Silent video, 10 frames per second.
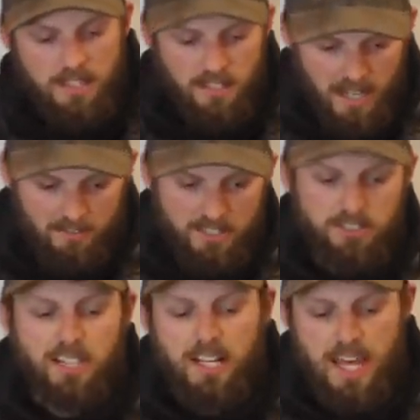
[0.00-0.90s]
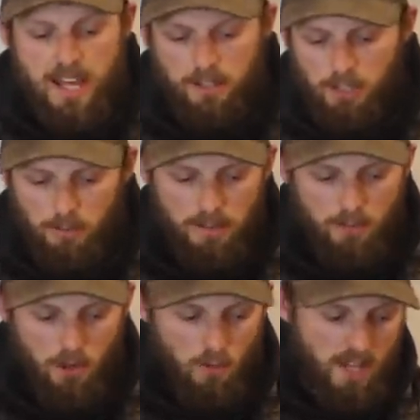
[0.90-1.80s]
then obviously you gotta add a little bit
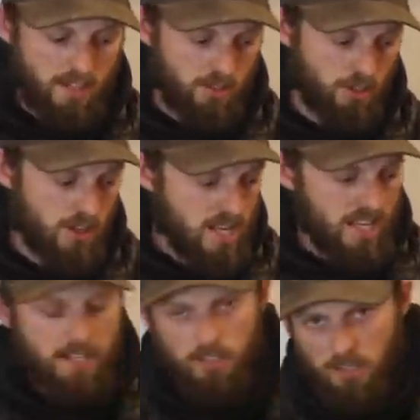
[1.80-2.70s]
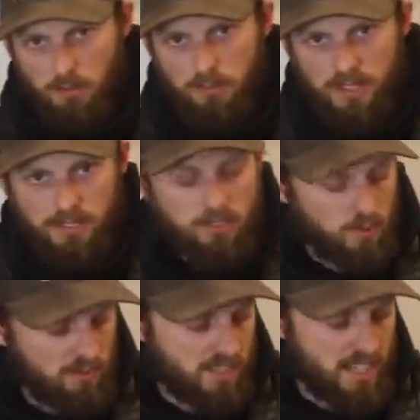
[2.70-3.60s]
more weight too and a little bit bigger
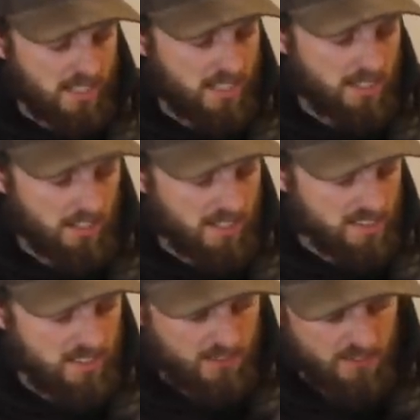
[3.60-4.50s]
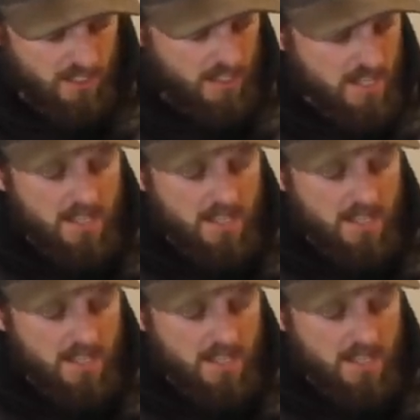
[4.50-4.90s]
swivel. You gotta key all that stuff in.